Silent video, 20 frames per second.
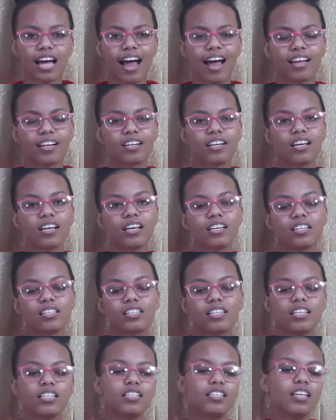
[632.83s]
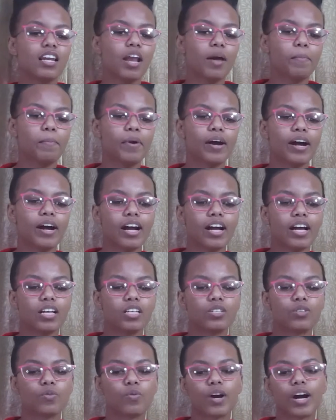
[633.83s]
and since
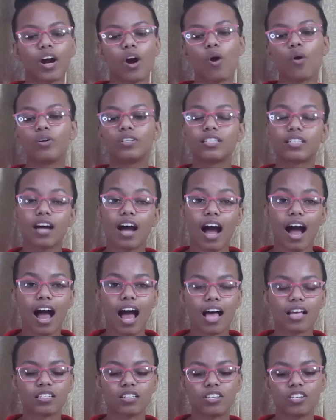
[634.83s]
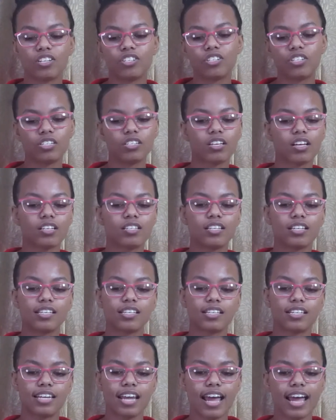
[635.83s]
lepers were outcast in Jesus's
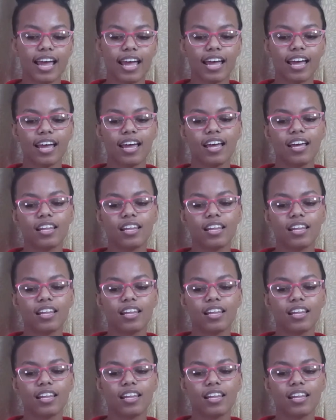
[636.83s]
day,